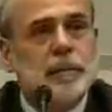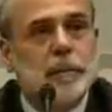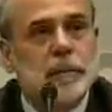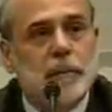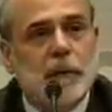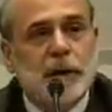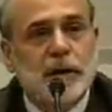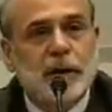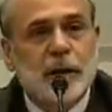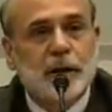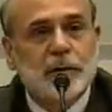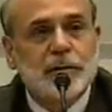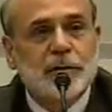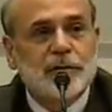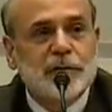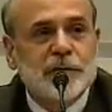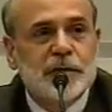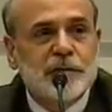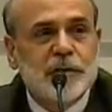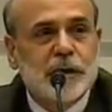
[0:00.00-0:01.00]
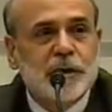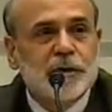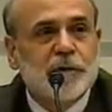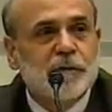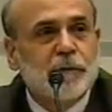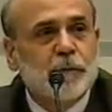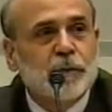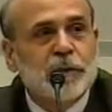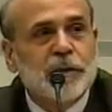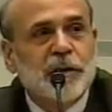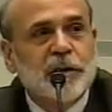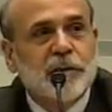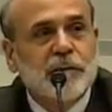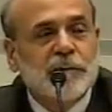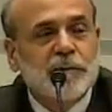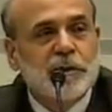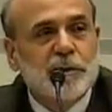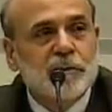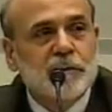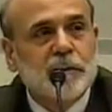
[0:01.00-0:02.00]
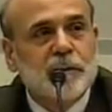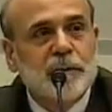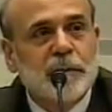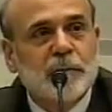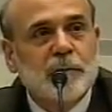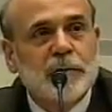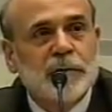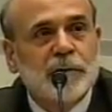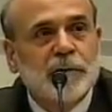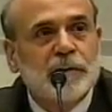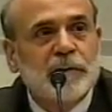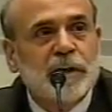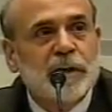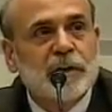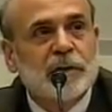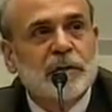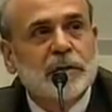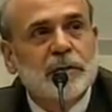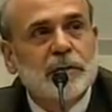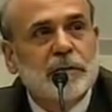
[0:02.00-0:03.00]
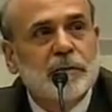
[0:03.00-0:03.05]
my counsel says Section 14 of the Federal Reserve Act.